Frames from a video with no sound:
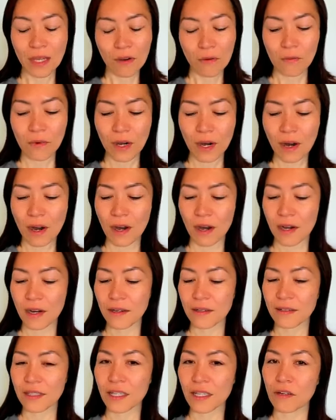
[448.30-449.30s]

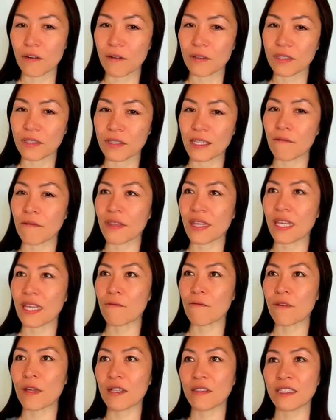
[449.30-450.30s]
we're, definitely
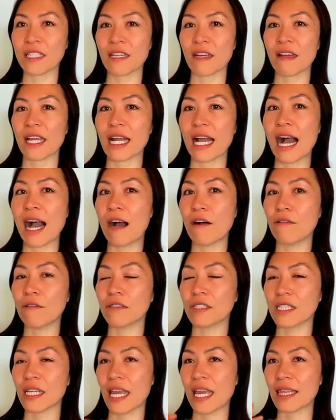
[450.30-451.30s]
filtering
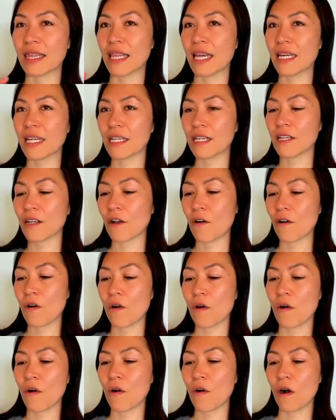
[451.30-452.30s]
out and letting
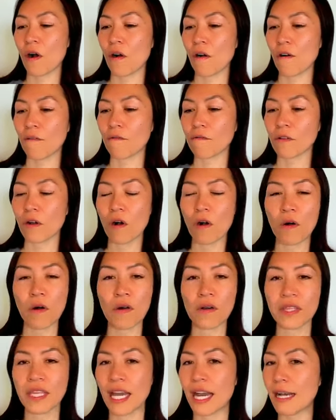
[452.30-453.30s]
go of
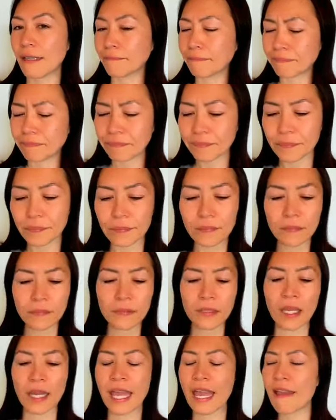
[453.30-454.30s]
all that
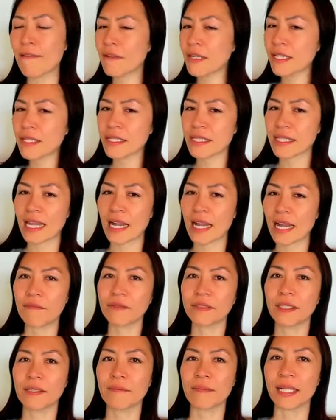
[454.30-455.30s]
heavy
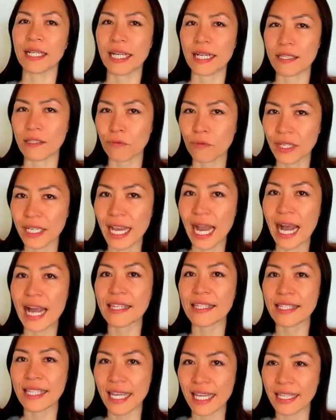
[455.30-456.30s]
stuff, because we
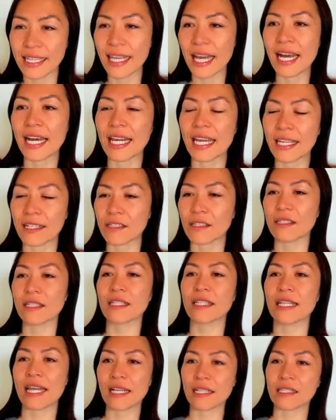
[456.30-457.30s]
can't take that into
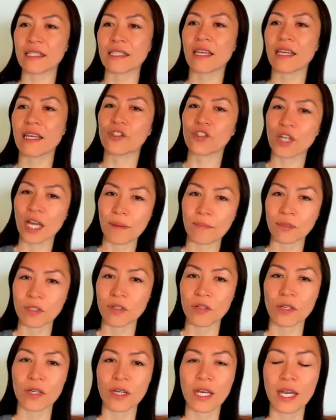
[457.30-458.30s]
the next
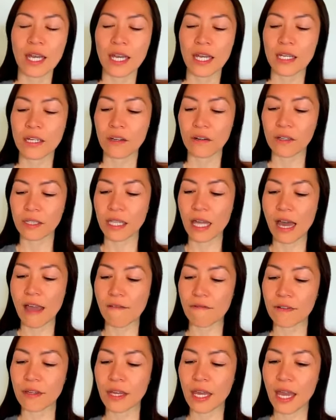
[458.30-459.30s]
chapter in our
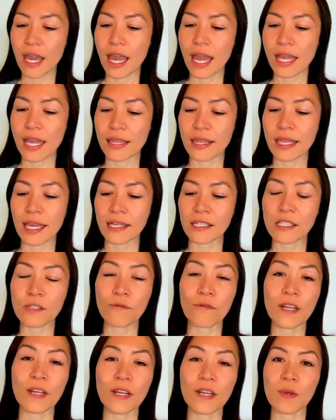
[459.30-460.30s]
life and next
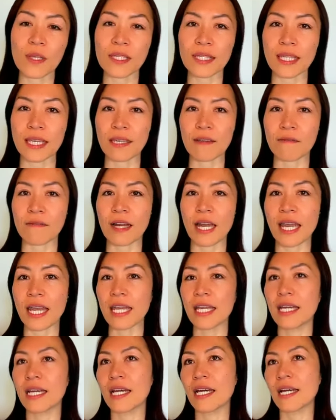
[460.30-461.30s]
frequency,
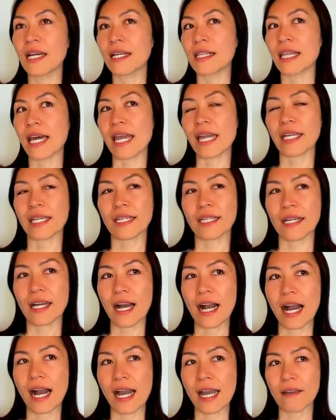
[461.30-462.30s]
right? Like,
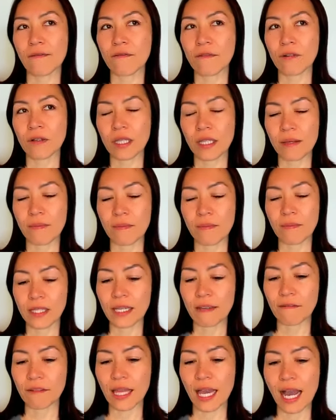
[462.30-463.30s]
I fully
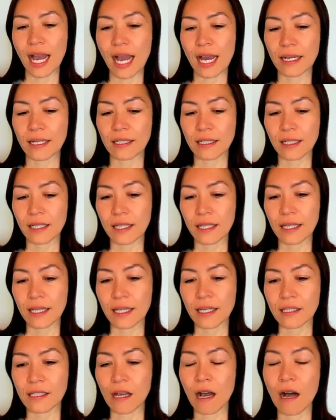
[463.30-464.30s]
believe that
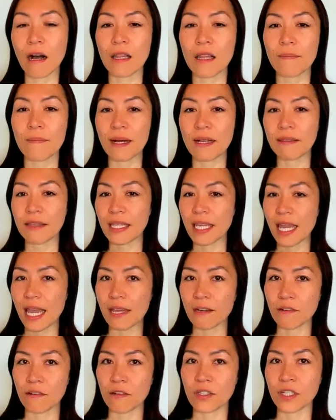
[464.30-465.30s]
it's all about the
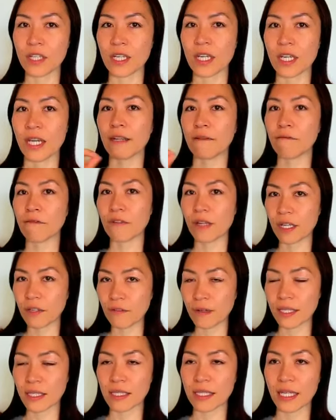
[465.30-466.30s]
energy and the
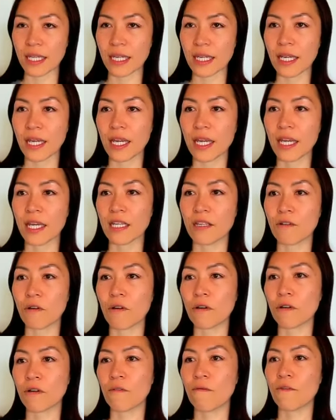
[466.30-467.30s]
frequency. In
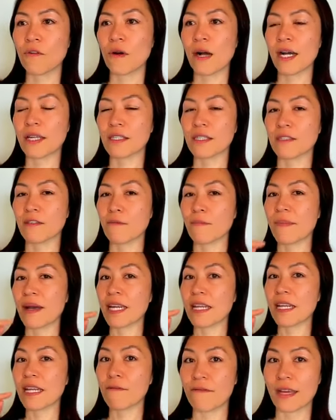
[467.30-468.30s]
order for us to
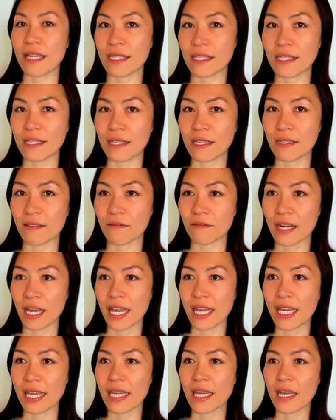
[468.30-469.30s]
manifest,
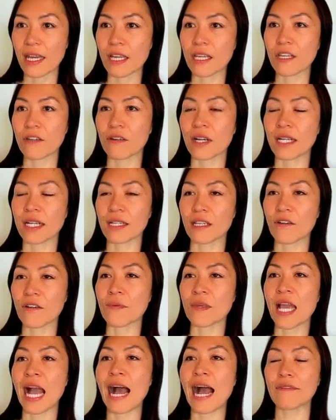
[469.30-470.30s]
right, you
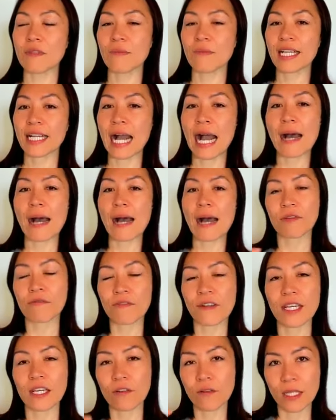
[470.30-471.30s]
have to become the
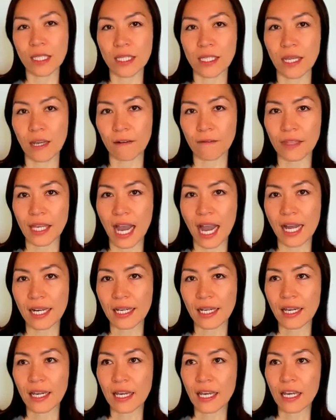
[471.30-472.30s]
frequency of that.
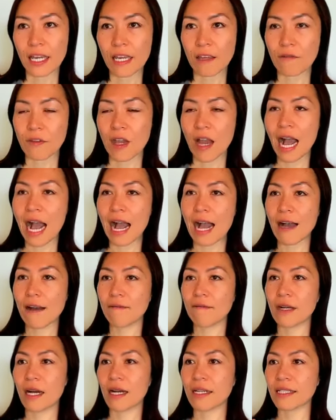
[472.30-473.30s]
If you
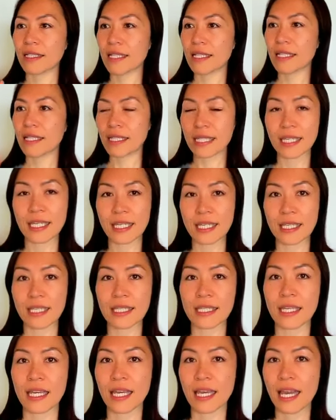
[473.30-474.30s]
have a
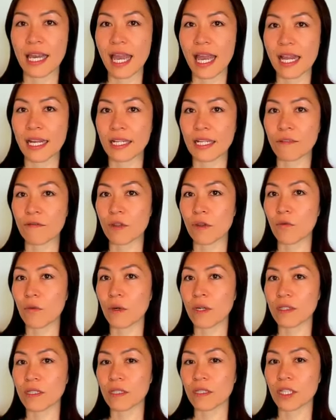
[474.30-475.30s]
disease and if you
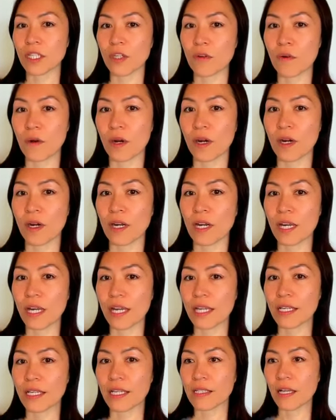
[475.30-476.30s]
want to cure,
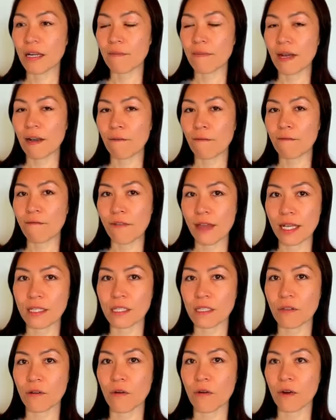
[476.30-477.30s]
it's not about
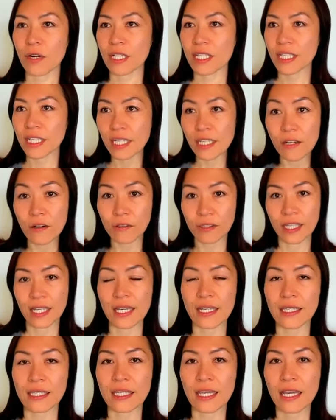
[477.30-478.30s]
fix or heal
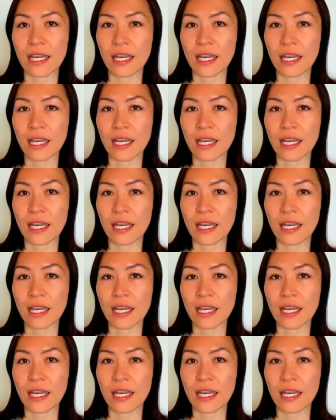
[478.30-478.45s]
this.